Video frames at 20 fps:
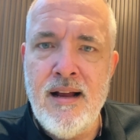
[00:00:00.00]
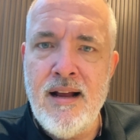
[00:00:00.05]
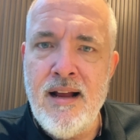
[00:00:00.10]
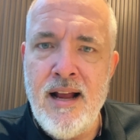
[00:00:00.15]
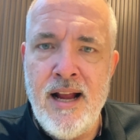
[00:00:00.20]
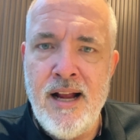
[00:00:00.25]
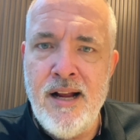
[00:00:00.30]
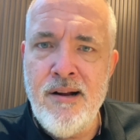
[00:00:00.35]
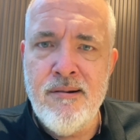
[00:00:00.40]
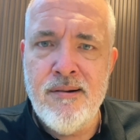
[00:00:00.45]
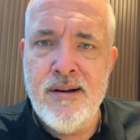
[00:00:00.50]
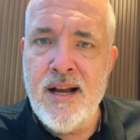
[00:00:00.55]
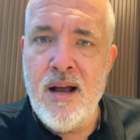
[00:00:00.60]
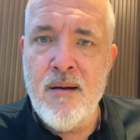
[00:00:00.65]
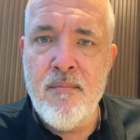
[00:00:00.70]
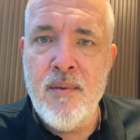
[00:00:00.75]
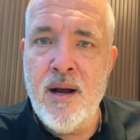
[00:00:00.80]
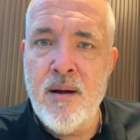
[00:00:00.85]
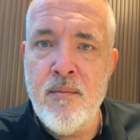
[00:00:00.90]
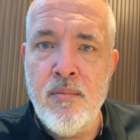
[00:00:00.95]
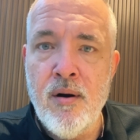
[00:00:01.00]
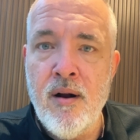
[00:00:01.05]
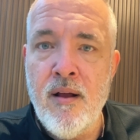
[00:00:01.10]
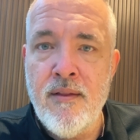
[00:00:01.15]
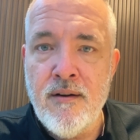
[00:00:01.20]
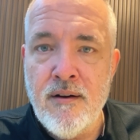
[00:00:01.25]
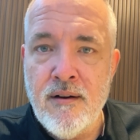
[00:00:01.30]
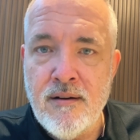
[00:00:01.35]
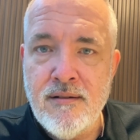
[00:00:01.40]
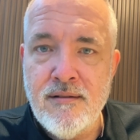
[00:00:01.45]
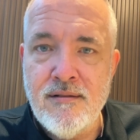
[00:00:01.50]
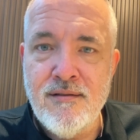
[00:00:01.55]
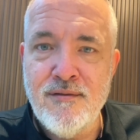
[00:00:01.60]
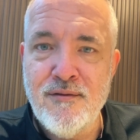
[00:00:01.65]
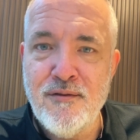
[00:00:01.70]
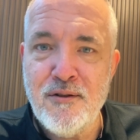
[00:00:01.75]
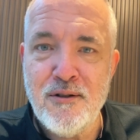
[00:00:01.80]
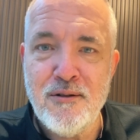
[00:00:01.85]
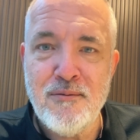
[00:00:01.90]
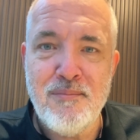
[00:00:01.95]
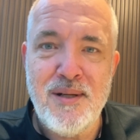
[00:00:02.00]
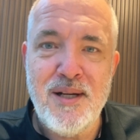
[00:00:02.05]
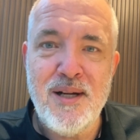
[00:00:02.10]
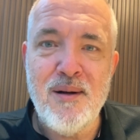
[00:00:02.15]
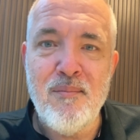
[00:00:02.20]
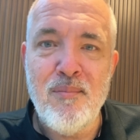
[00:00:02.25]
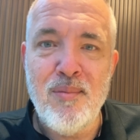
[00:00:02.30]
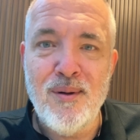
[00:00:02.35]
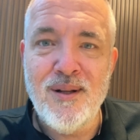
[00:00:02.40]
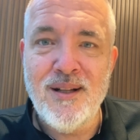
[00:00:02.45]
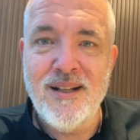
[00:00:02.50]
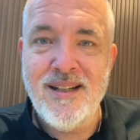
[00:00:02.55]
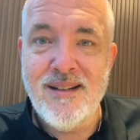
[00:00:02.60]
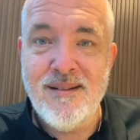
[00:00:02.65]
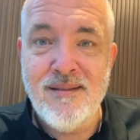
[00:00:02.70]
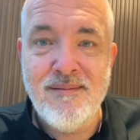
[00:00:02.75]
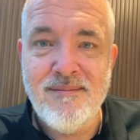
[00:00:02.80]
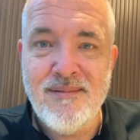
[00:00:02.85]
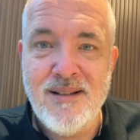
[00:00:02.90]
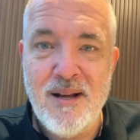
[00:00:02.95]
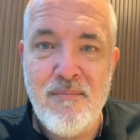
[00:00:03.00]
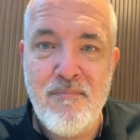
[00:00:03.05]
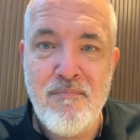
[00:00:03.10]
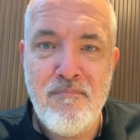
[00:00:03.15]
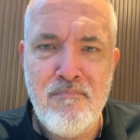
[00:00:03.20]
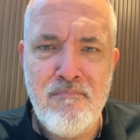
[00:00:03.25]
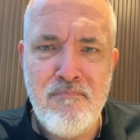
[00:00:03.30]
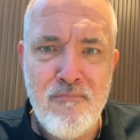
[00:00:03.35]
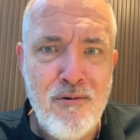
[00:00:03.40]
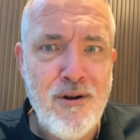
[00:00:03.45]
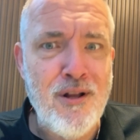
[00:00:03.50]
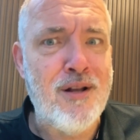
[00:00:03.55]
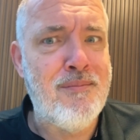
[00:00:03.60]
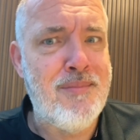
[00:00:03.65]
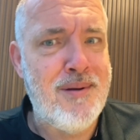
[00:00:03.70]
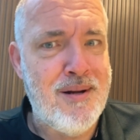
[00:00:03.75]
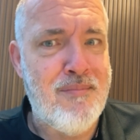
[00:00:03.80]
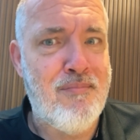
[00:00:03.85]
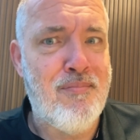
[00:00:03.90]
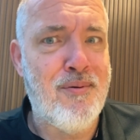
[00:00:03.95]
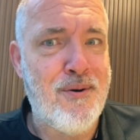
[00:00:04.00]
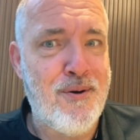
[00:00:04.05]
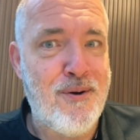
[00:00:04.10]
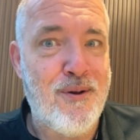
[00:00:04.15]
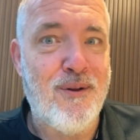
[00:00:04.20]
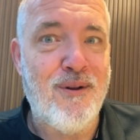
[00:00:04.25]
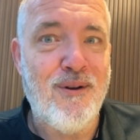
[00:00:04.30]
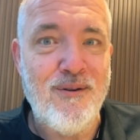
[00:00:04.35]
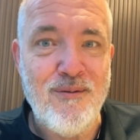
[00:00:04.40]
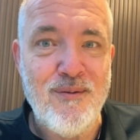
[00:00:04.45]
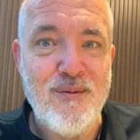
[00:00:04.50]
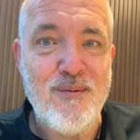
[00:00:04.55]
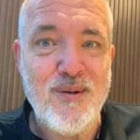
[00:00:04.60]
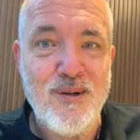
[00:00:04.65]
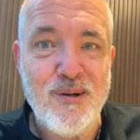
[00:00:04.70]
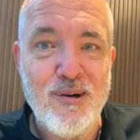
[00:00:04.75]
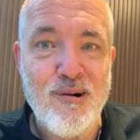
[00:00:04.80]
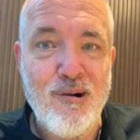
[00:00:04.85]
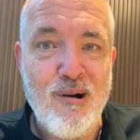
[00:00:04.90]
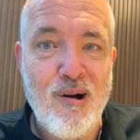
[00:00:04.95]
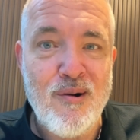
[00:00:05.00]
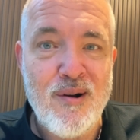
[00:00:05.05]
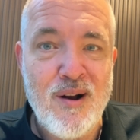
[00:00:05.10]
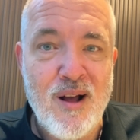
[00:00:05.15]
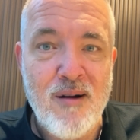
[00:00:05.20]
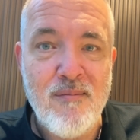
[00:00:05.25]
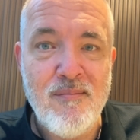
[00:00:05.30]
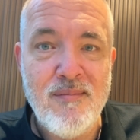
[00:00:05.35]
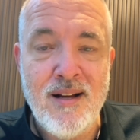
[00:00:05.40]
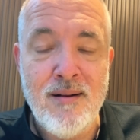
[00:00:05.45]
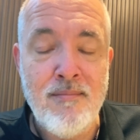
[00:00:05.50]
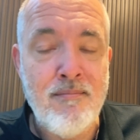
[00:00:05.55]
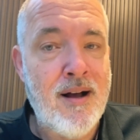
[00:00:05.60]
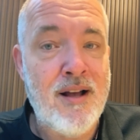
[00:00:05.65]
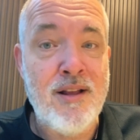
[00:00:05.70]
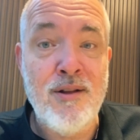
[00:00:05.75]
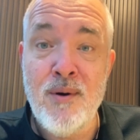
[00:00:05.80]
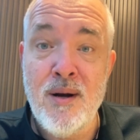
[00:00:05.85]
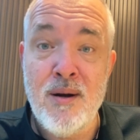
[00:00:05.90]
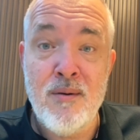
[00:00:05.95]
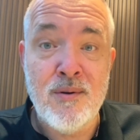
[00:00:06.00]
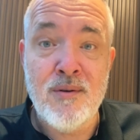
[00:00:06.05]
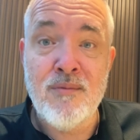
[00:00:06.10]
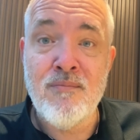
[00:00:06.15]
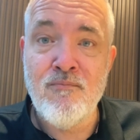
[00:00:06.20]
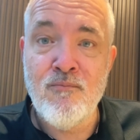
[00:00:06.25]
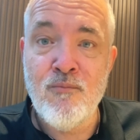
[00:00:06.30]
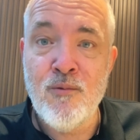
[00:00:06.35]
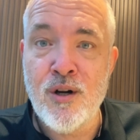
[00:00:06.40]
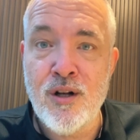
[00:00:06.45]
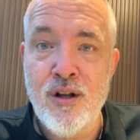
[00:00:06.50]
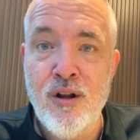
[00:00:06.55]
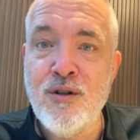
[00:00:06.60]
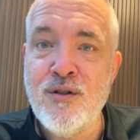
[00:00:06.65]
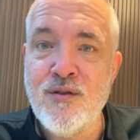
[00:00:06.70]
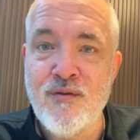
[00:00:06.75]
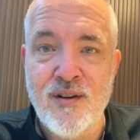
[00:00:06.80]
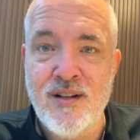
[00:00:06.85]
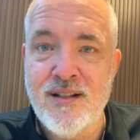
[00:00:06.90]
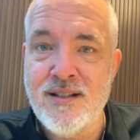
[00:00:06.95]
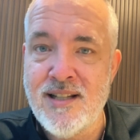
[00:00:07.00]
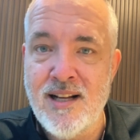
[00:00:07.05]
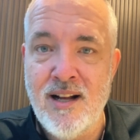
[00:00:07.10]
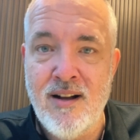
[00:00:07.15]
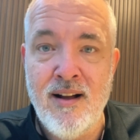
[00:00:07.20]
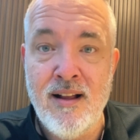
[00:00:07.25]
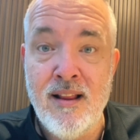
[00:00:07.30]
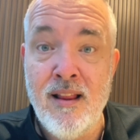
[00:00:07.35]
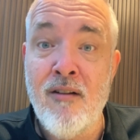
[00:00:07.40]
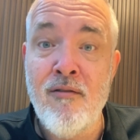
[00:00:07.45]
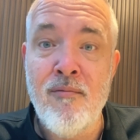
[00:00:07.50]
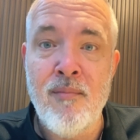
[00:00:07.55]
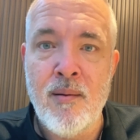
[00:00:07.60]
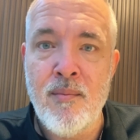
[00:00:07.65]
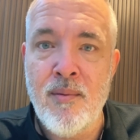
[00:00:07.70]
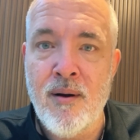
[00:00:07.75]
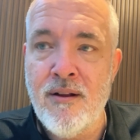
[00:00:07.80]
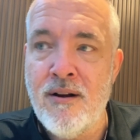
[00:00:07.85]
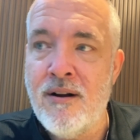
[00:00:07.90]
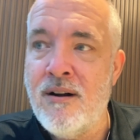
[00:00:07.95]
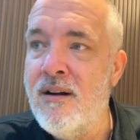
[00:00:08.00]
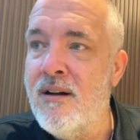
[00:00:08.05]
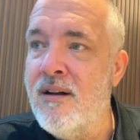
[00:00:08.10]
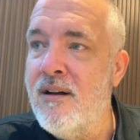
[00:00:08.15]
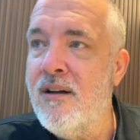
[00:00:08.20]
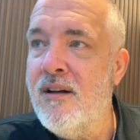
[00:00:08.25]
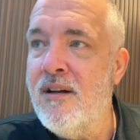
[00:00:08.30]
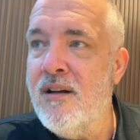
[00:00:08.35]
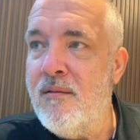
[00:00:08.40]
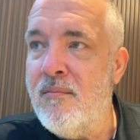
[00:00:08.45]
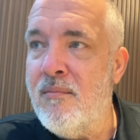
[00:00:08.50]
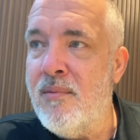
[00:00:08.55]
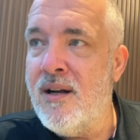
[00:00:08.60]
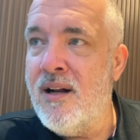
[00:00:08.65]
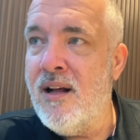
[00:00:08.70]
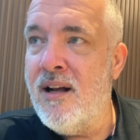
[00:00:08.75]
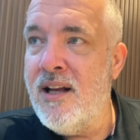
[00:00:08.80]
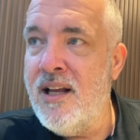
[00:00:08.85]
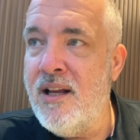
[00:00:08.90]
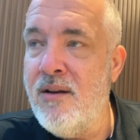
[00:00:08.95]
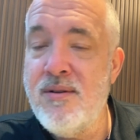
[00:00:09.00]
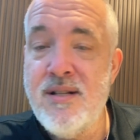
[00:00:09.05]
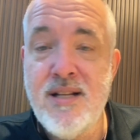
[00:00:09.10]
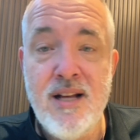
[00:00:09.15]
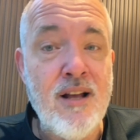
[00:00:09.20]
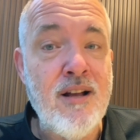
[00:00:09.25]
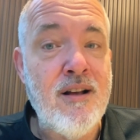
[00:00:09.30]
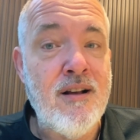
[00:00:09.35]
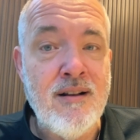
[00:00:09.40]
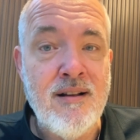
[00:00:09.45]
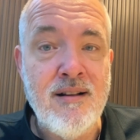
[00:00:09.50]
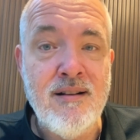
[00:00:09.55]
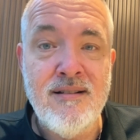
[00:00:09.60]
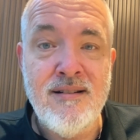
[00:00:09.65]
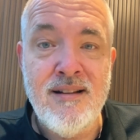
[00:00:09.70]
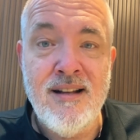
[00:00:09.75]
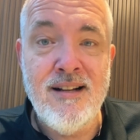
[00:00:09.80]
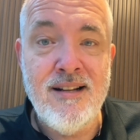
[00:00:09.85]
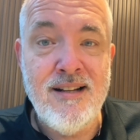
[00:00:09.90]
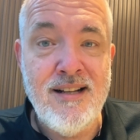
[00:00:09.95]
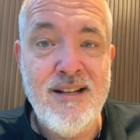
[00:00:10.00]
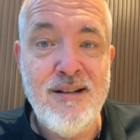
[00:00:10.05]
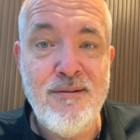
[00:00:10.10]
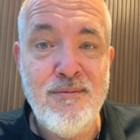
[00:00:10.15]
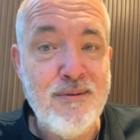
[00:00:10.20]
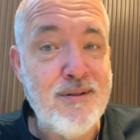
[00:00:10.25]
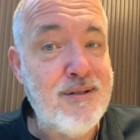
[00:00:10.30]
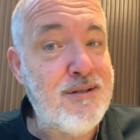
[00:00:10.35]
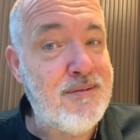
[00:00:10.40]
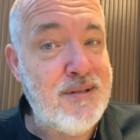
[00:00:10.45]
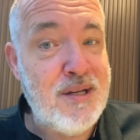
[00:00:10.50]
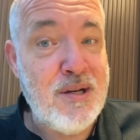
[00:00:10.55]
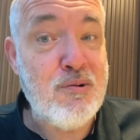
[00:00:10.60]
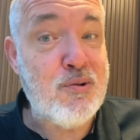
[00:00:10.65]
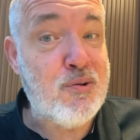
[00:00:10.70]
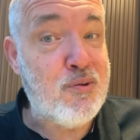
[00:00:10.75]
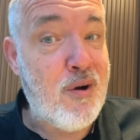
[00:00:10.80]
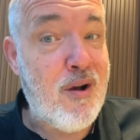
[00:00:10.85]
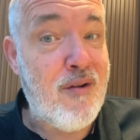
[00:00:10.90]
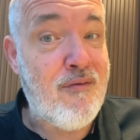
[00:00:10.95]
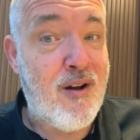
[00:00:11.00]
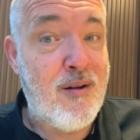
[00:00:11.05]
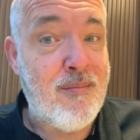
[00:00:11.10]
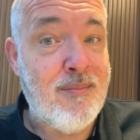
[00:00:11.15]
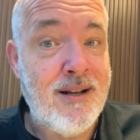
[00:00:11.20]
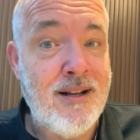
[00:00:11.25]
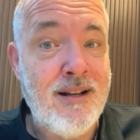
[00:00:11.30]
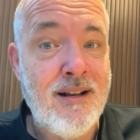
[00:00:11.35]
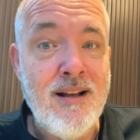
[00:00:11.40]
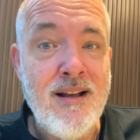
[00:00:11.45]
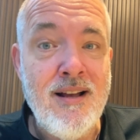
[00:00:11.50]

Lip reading: angry at my brother for being a bully and really being brutal when we were growing up. And by the way, we're close friends now. I love my brother, but he would tell you that he was rough on me.